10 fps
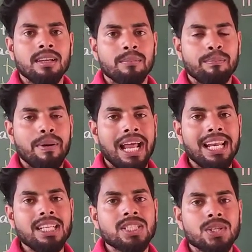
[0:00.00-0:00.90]

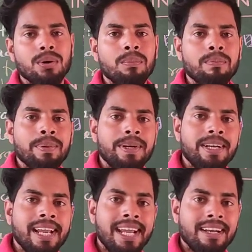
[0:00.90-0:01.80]
balance of
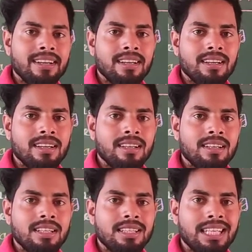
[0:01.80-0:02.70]
trade.
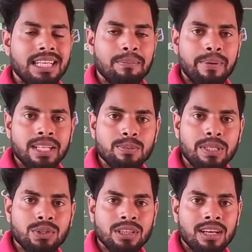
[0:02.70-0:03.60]
The difference
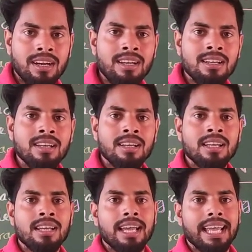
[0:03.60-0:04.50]
between the
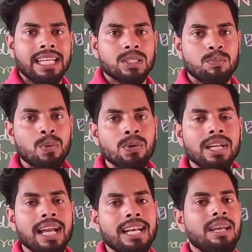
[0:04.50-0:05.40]
export
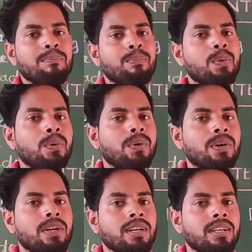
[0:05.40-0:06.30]
and
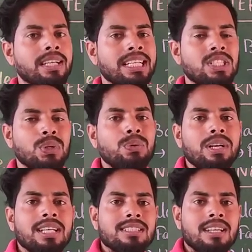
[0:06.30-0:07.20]
import is known
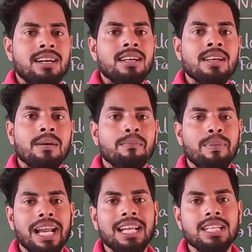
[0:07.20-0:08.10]
as the
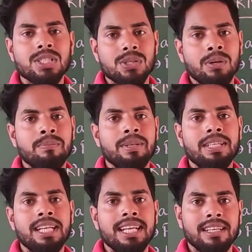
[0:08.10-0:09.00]
balance
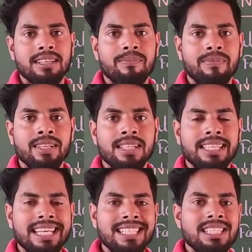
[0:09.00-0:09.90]
of trade.
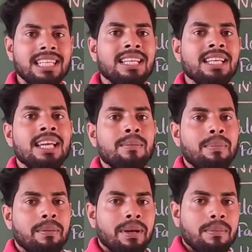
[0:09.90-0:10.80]
There is a
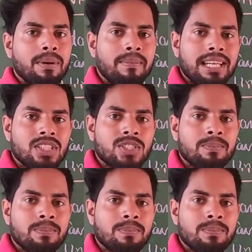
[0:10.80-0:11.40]
favorable balance